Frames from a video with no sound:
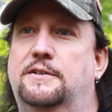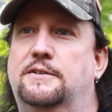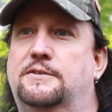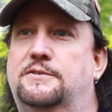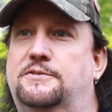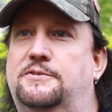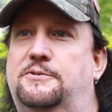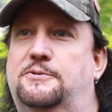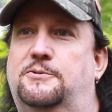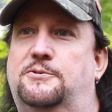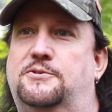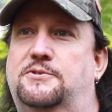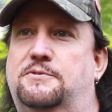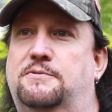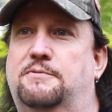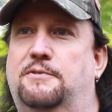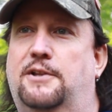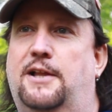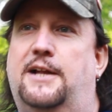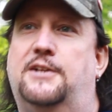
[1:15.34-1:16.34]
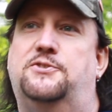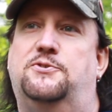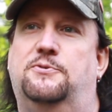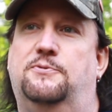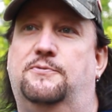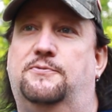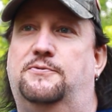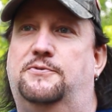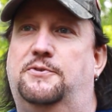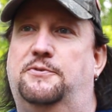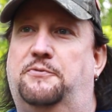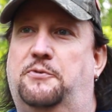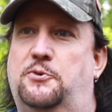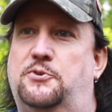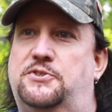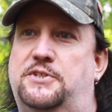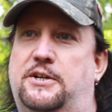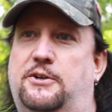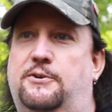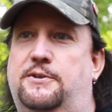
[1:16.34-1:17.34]
So there's lots of
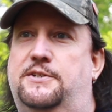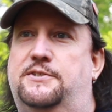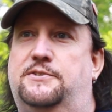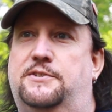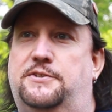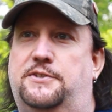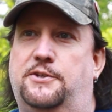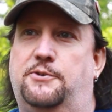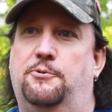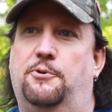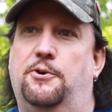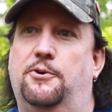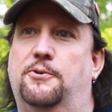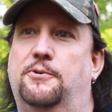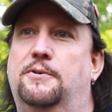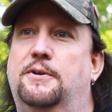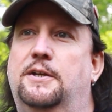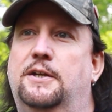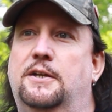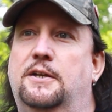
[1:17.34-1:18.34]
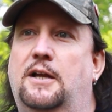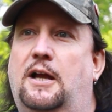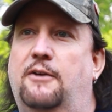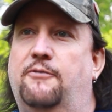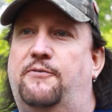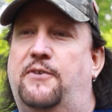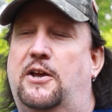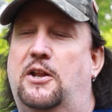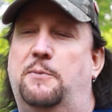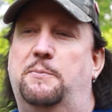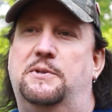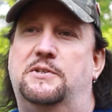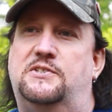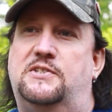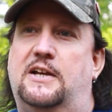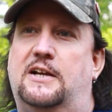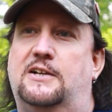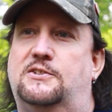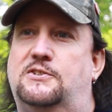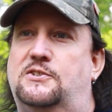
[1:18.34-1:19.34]
diverse areas that they grow. I found them in
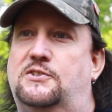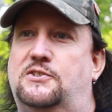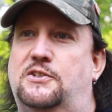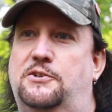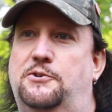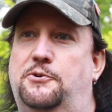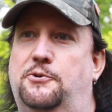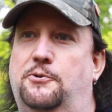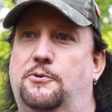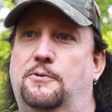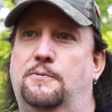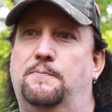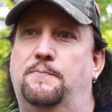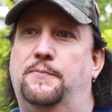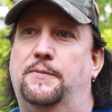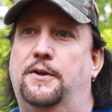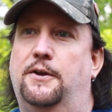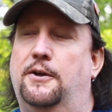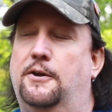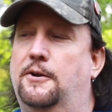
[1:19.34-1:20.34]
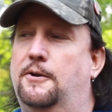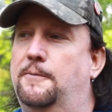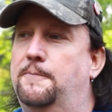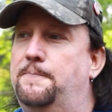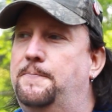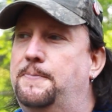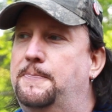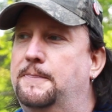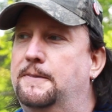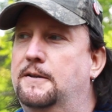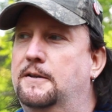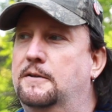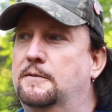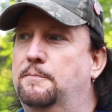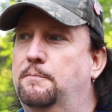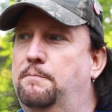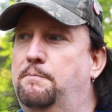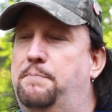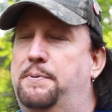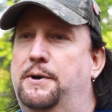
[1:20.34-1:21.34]
Texas under
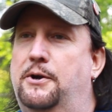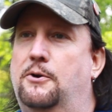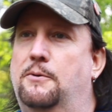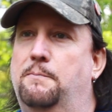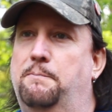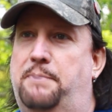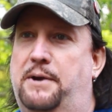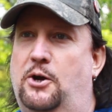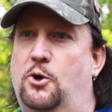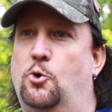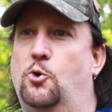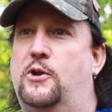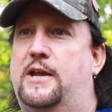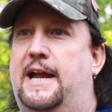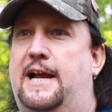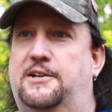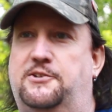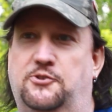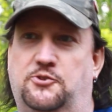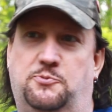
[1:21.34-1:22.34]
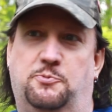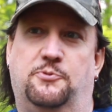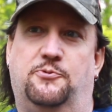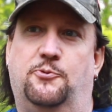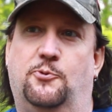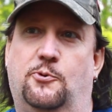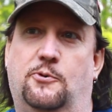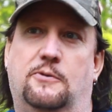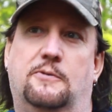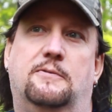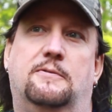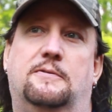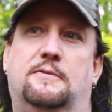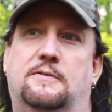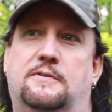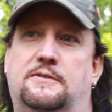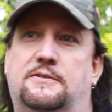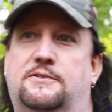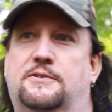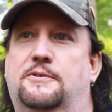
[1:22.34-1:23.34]
barrel cactus before.
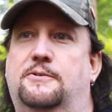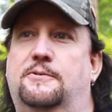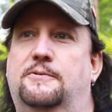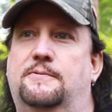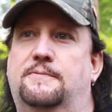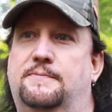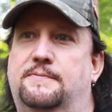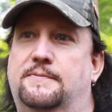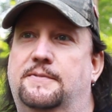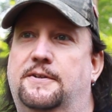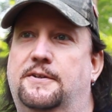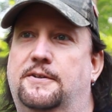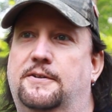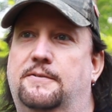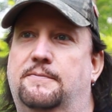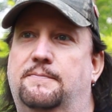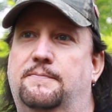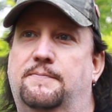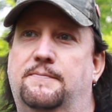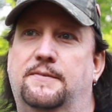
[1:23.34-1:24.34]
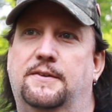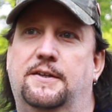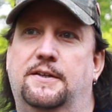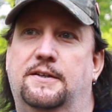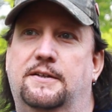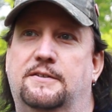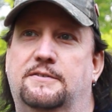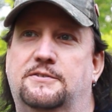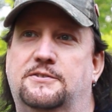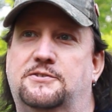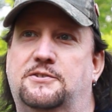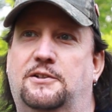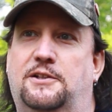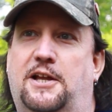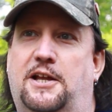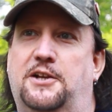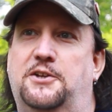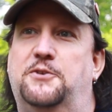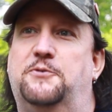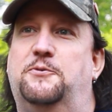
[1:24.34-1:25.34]
So just a
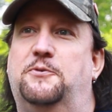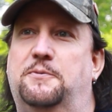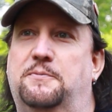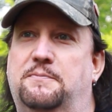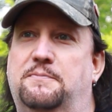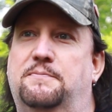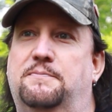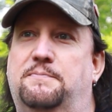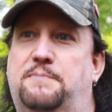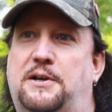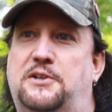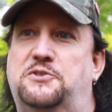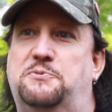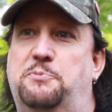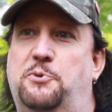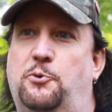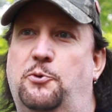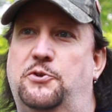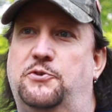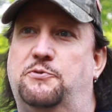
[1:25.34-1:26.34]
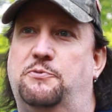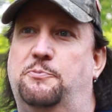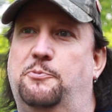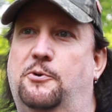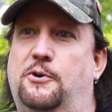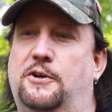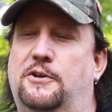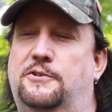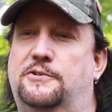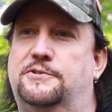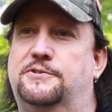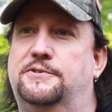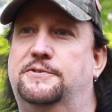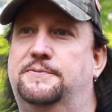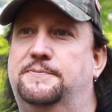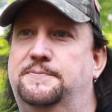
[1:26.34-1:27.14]
lot of different possibilities with morels.